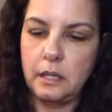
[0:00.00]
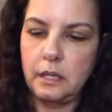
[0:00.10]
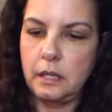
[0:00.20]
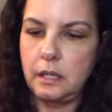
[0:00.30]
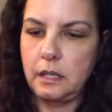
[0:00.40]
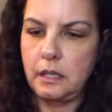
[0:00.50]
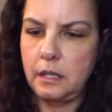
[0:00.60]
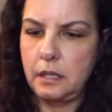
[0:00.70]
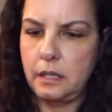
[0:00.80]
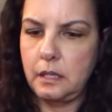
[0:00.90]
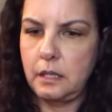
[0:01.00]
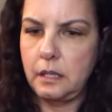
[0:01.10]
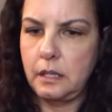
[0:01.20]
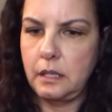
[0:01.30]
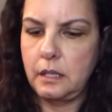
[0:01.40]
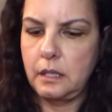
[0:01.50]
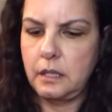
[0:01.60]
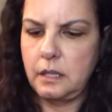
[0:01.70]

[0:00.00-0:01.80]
(no one is talking)